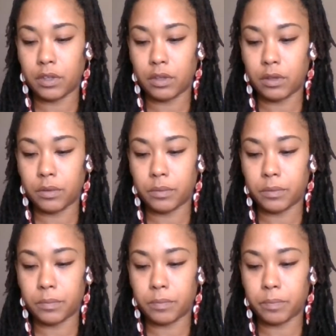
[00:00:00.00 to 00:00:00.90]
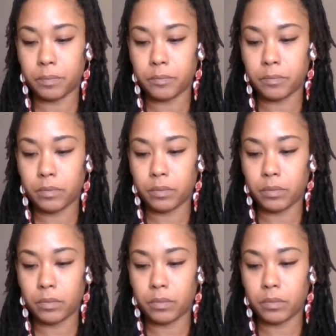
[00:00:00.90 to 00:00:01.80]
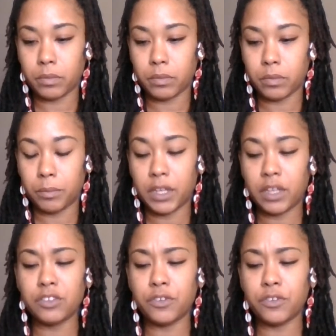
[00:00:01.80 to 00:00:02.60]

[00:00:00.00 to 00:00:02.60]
um because